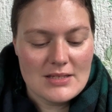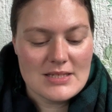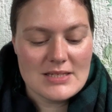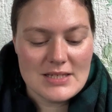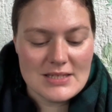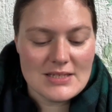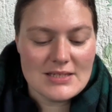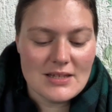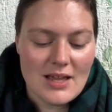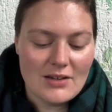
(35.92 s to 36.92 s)
Since this
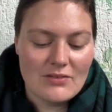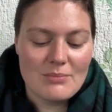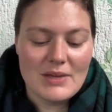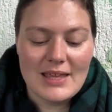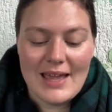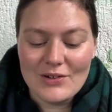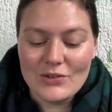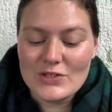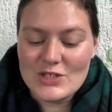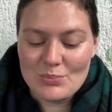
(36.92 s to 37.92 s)
is the gate of the
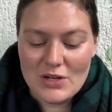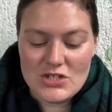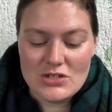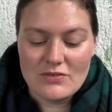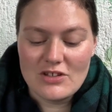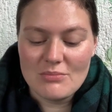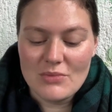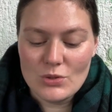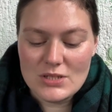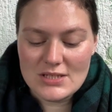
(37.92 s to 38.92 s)
mechanical expression of the
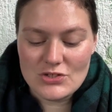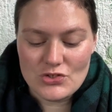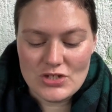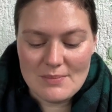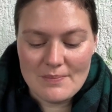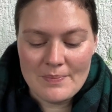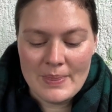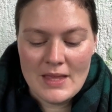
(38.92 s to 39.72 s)
emoting stream,